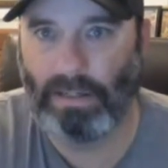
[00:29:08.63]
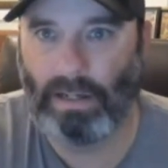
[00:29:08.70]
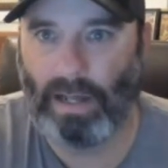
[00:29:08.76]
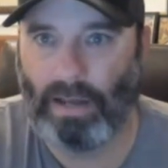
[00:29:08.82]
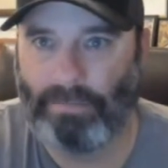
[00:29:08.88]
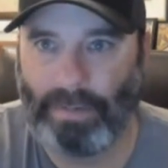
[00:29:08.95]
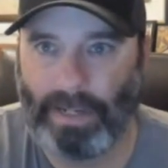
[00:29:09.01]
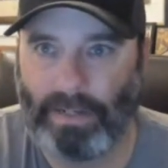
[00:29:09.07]

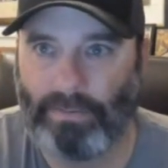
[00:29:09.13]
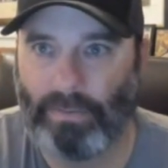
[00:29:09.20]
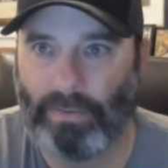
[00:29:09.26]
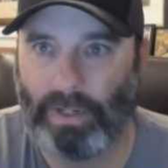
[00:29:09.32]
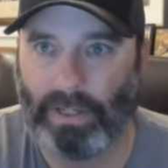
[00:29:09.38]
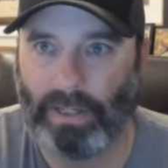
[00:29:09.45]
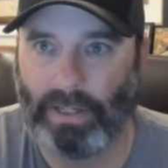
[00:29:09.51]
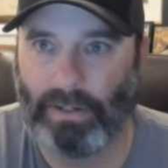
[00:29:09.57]
I've been
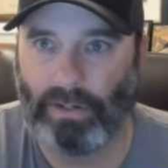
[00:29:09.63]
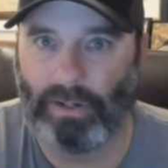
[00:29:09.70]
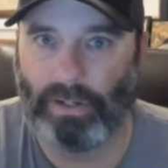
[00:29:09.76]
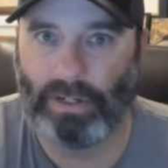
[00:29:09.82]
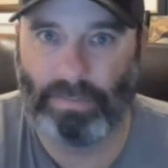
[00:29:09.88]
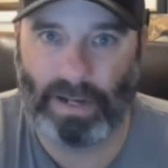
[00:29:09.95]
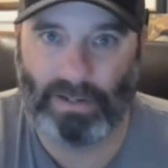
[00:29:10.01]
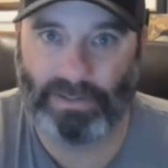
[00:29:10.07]
really
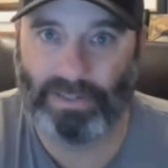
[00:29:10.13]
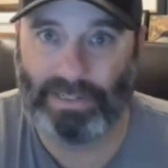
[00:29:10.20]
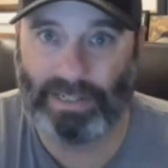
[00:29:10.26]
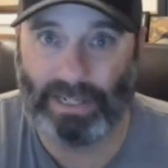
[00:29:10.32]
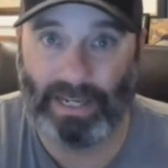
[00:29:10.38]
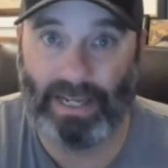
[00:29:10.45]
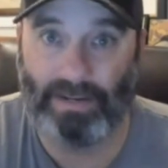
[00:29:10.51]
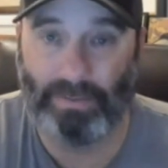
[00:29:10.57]
good about
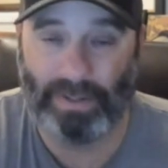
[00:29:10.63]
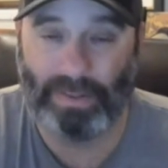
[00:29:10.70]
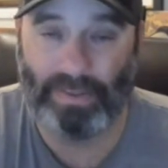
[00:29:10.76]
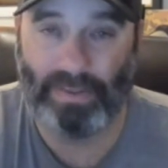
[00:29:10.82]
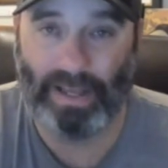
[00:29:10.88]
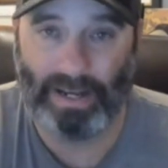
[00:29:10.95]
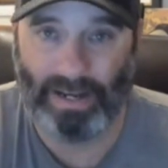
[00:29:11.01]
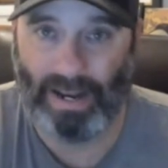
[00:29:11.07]
sticking with
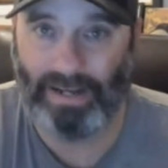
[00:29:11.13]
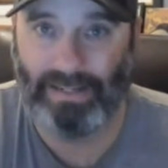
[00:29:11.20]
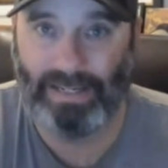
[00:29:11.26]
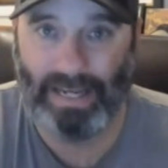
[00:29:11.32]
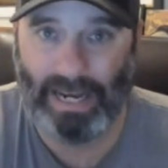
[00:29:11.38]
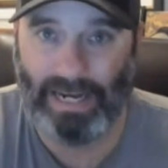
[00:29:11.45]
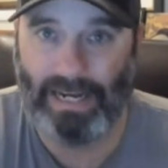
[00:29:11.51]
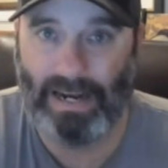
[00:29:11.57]
at
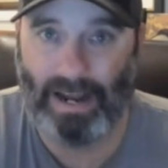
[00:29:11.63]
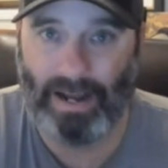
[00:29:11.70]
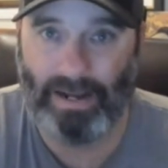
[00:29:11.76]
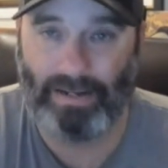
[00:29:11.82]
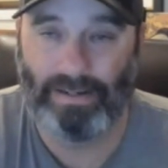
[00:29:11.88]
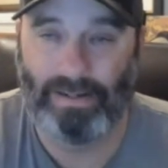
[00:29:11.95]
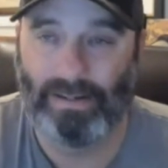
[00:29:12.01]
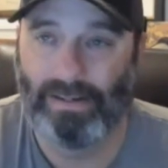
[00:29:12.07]

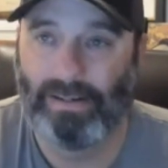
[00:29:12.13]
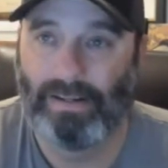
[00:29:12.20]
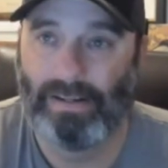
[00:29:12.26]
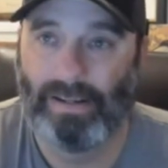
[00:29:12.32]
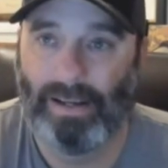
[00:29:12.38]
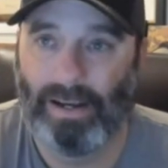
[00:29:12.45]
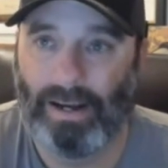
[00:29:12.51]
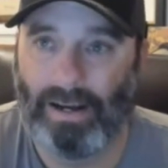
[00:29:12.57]
1989.
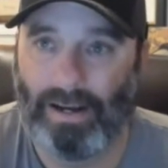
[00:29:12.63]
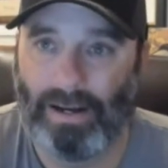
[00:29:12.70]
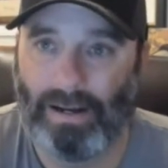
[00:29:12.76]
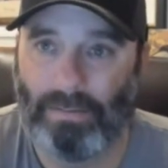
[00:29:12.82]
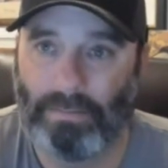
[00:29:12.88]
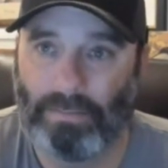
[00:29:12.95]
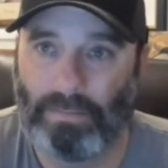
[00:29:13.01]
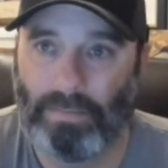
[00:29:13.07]

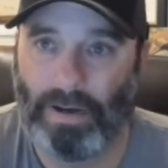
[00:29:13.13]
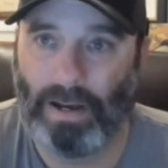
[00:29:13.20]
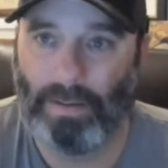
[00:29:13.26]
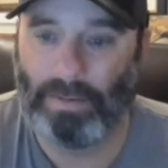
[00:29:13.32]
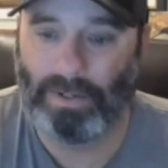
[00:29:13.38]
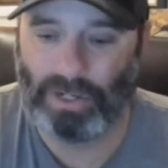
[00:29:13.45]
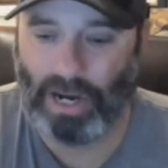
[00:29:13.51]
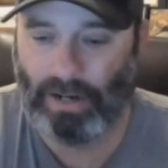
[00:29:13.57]
I'm
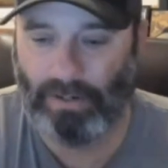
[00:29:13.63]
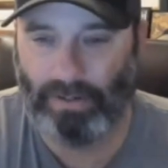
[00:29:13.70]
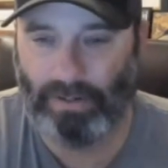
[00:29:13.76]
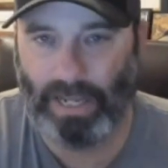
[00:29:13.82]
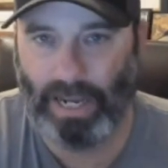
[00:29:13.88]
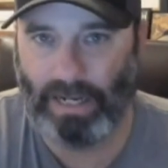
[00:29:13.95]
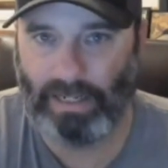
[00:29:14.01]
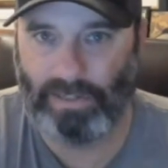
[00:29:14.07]
a child of
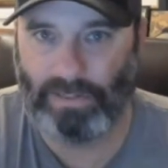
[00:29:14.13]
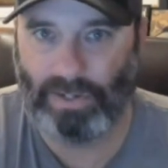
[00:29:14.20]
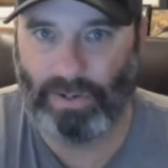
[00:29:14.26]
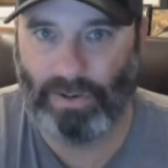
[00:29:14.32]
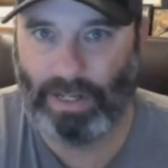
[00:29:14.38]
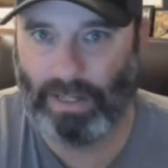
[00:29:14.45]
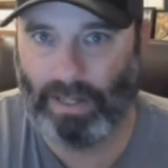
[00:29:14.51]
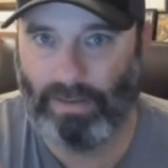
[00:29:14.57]
the 80s,
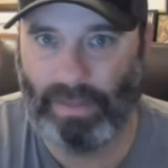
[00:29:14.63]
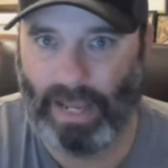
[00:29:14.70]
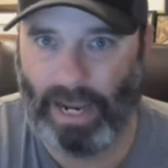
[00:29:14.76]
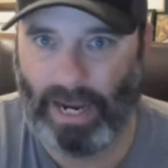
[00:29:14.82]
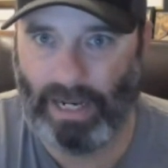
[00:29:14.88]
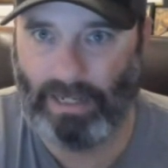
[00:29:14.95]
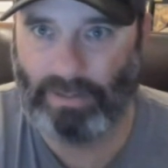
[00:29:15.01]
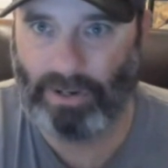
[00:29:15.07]
so I love the
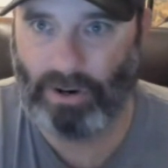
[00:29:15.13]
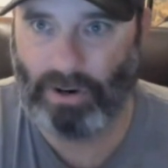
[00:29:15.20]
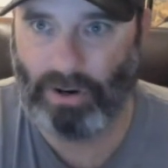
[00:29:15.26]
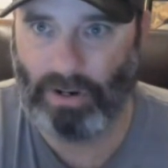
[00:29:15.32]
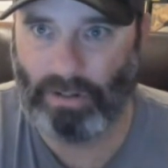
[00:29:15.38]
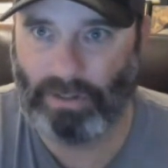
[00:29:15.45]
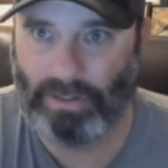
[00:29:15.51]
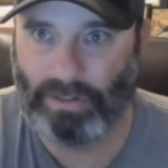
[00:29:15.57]
80s
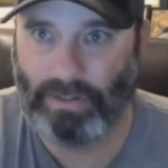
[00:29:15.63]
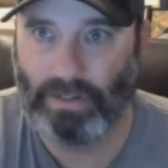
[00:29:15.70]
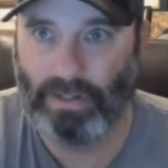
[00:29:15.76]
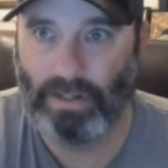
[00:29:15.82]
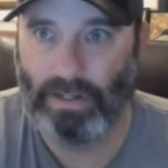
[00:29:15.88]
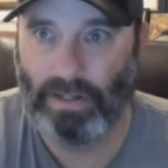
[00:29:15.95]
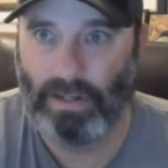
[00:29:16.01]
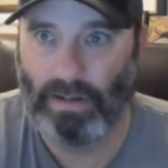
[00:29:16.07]
cards.
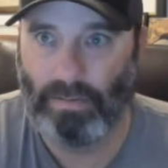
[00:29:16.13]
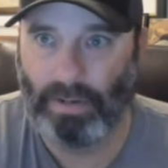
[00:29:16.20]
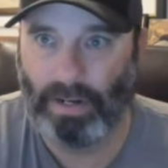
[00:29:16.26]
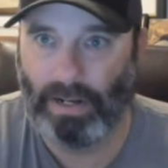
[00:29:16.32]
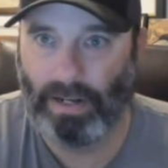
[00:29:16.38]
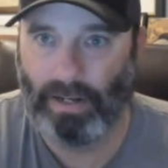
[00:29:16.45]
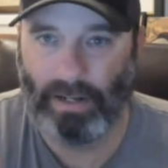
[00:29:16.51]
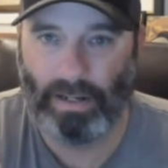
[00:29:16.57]

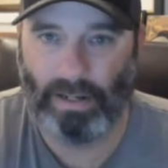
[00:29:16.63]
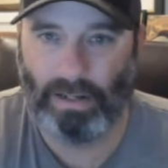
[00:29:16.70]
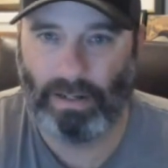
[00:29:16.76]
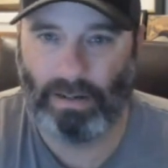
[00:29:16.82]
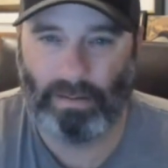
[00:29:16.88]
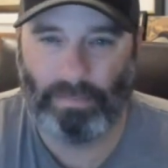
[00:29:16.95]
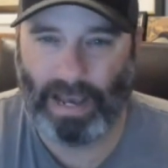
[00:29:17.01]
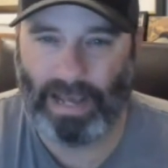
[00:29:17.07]
But
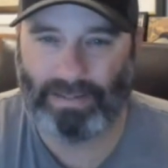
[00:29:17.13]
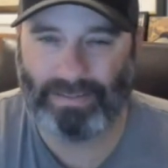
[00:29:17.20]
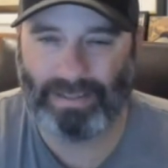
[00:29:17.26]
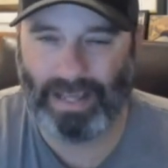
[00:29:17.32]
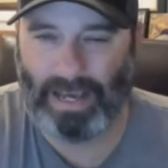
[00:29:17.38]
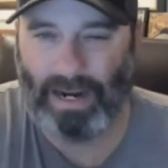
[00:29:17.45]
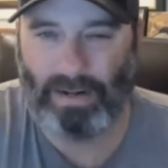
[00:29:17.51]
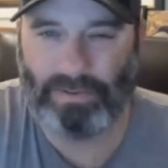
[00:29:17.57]
past
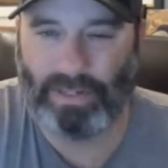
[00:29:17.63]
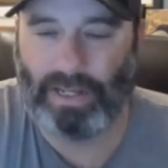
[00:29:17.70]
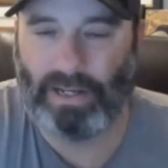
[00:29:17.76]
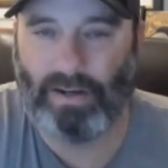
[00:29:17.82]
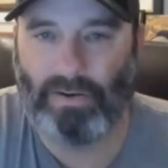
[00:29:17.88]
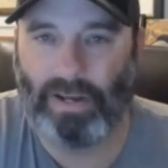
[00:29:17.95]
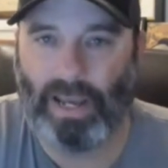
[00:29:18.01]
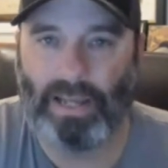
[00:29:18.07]
that, I was like,
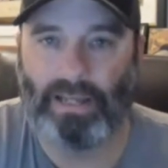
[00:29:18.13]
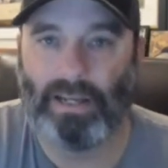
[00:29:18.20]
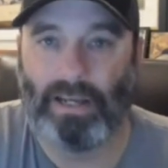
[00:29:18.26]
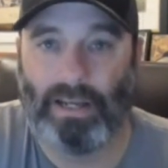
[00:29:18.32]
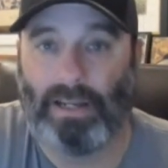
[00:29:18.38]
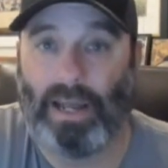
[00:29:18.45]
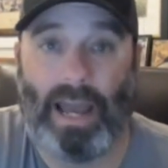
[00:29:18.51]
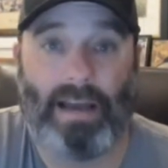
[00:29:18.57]
okay,
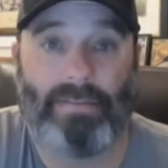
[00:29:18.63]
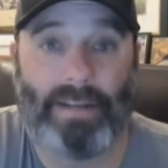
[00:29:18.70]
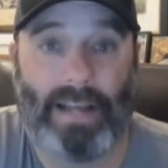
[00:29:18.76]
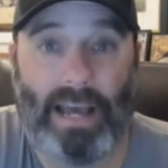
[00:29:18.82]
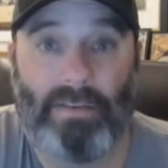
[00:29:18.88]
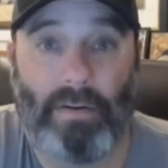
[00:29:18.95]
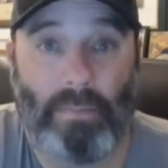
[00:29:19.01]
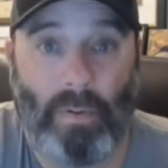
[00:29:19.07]
you have to
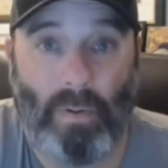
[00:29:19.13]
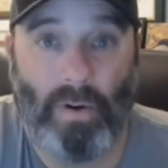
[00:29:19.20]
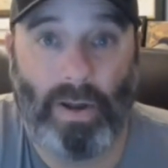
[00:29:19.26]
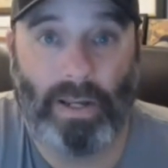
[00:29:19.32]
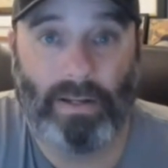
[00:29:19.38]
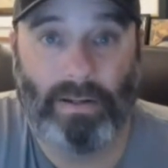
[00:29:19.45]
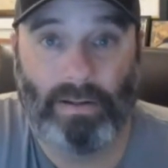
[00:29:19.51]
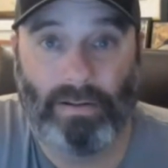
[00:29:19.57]
have a
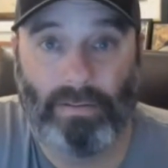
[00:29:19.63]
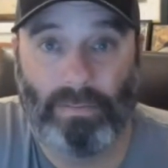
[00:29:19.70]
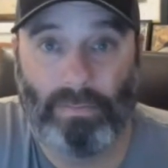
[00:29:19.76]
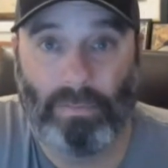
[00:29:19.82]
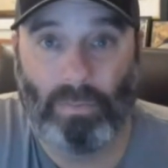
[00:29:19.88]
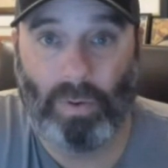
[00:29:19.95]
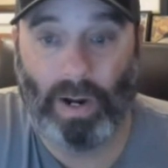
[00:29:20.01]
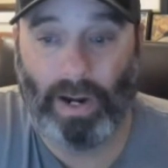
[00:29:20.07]
point
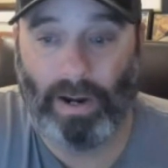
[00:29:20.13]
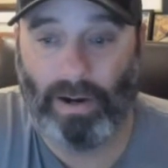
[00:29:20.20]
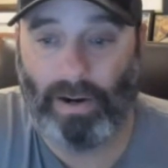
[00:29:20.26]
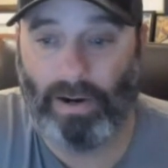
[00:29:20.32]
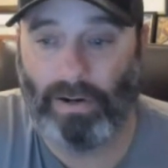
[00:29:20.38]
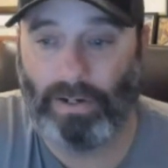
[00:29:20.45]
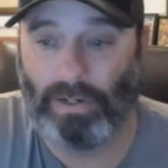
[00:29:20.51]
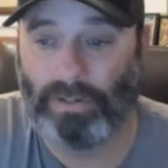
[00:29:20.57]

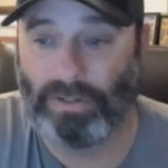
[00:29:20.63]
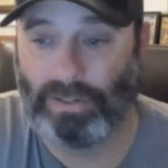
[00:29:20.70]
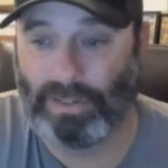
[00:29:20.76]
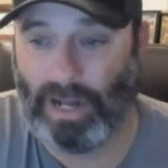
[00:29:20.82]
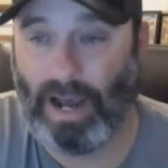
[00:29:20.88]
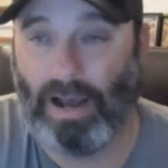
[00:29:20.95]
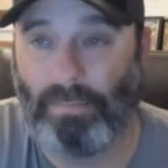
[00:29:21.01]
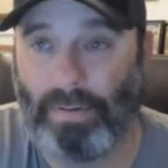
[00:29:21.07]
where you
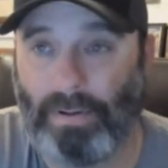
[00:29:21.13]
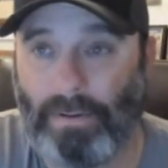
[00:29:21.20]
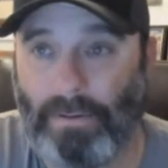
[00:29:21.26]
stop.